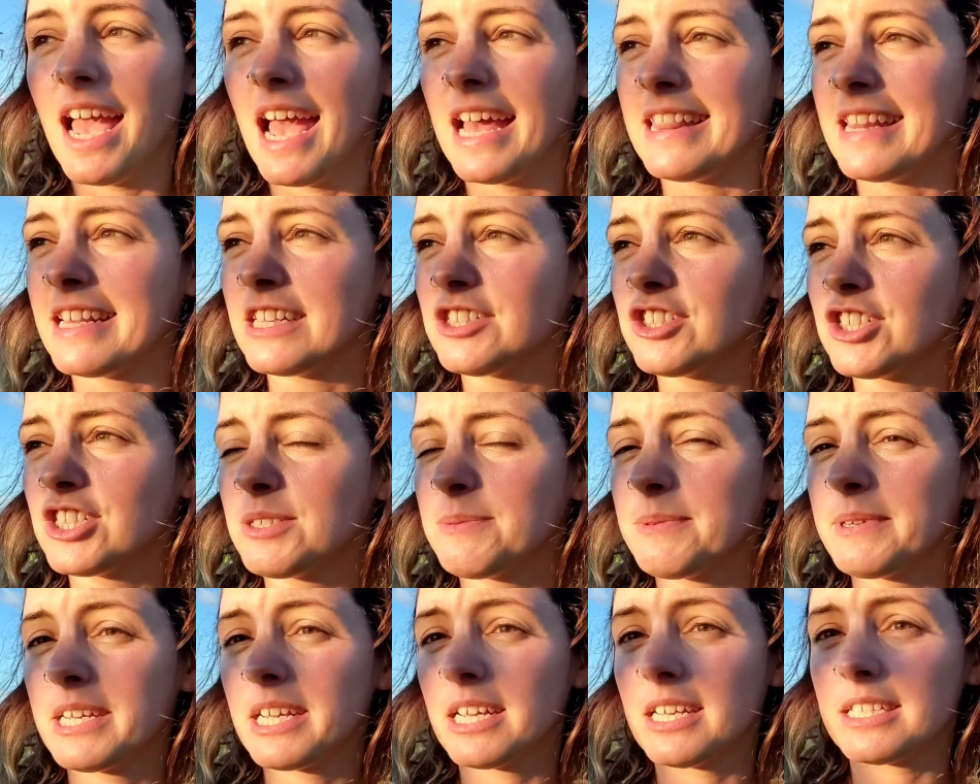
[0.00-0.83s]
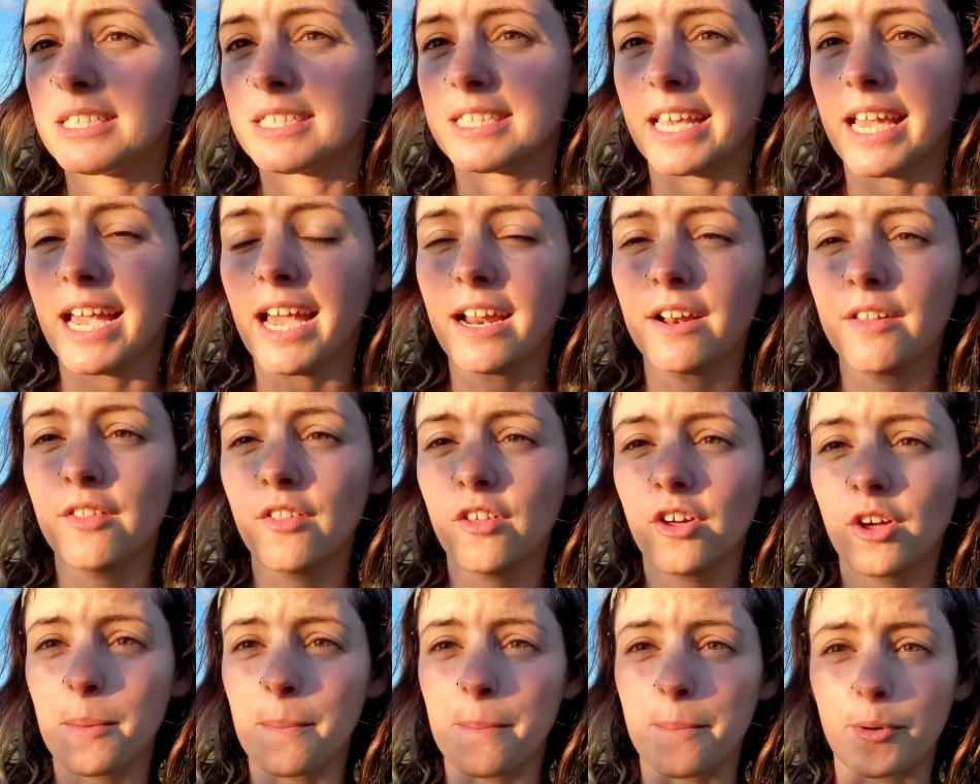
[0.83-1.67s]
And that's just because they had a
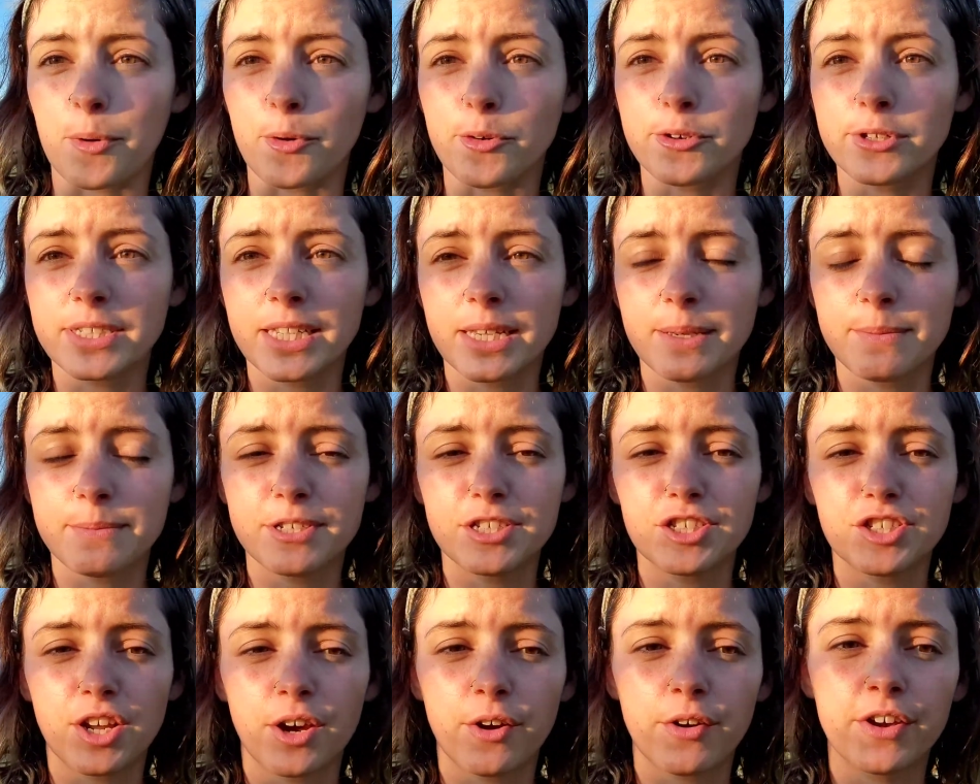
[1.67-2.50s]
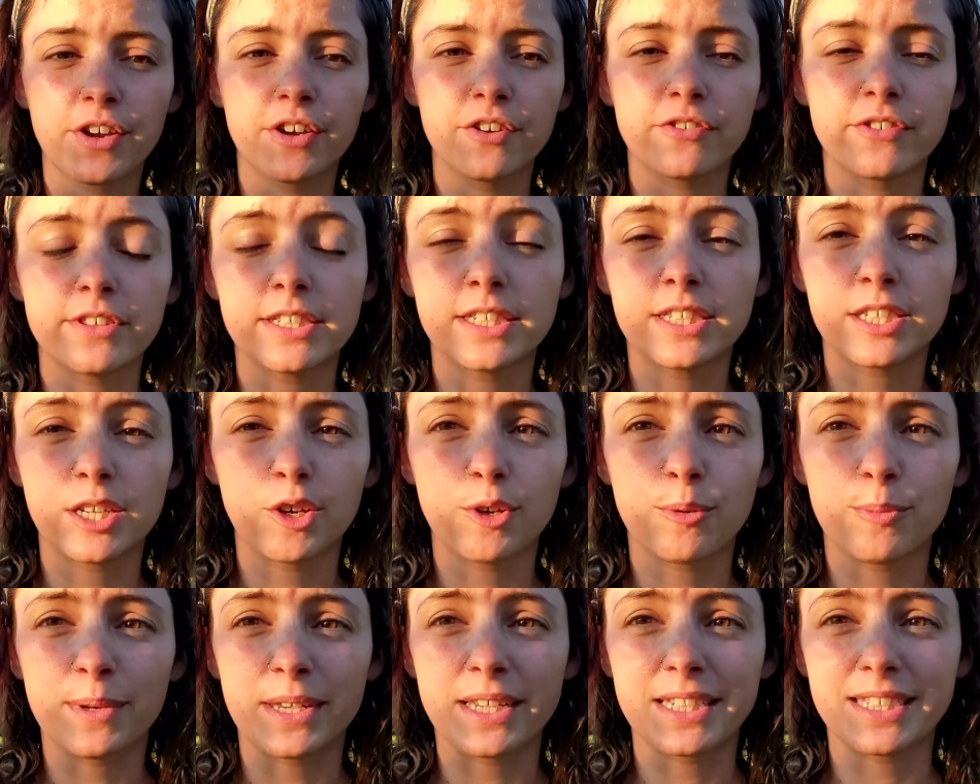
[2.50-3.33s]
lot of bird damage out here this
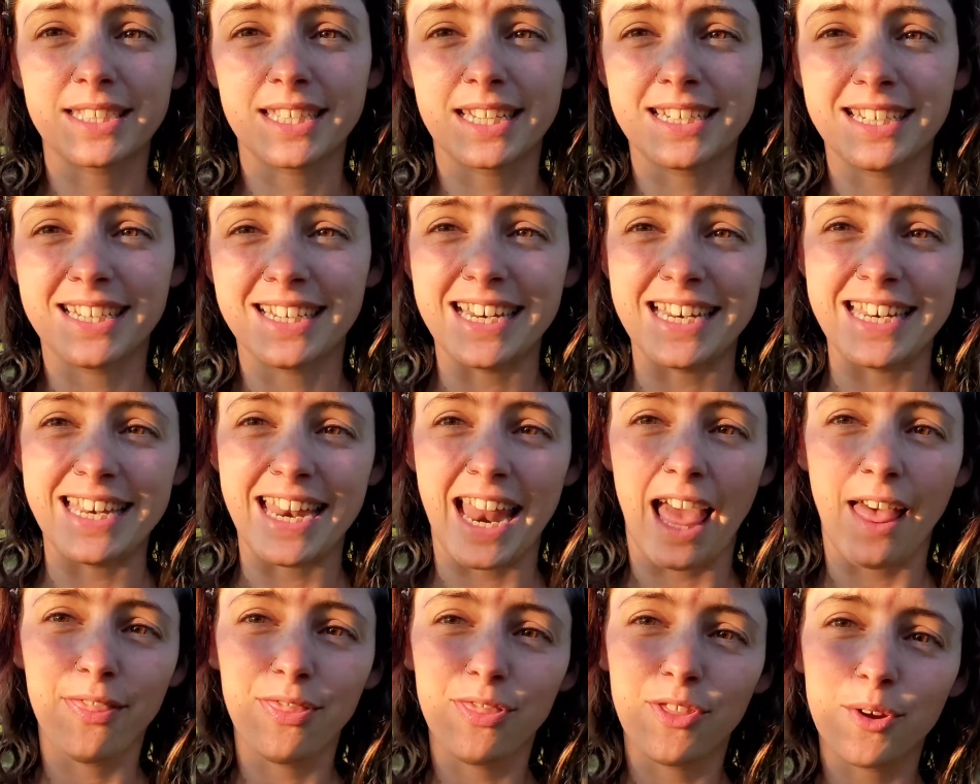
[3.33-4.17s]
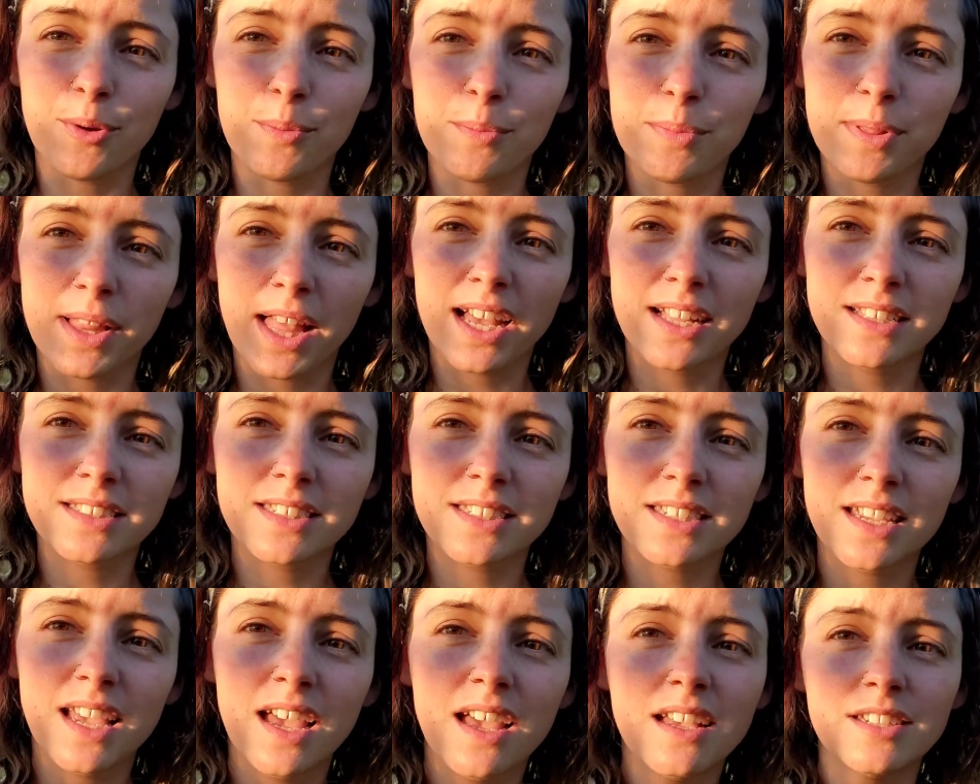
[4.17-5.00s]
year because they didn't net their
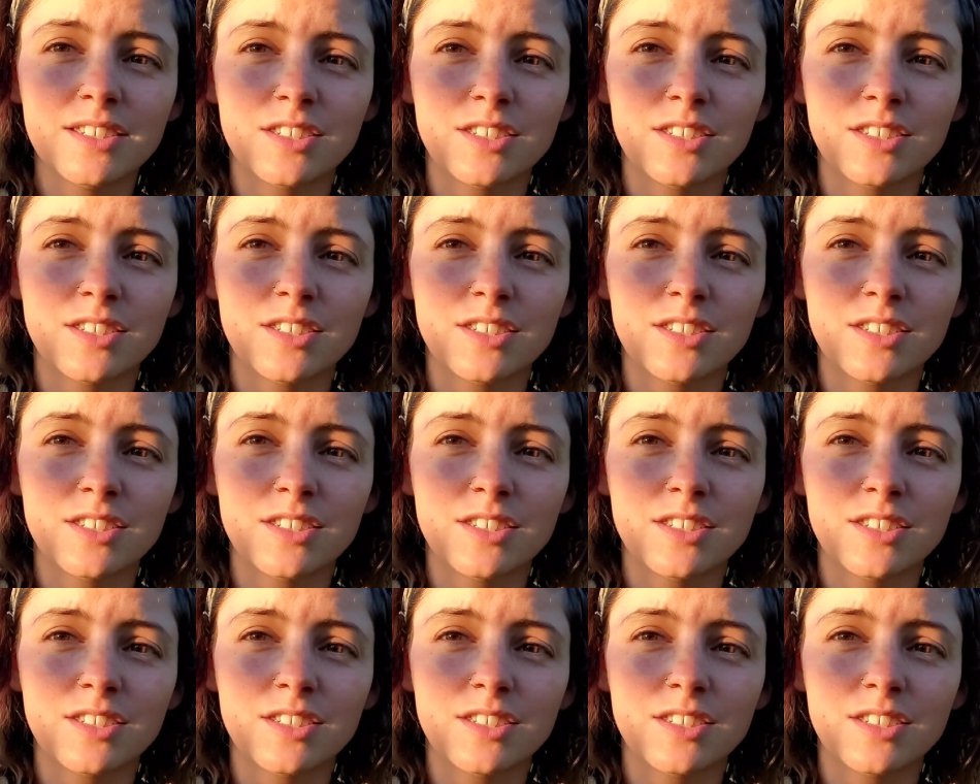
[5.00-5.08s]
plants.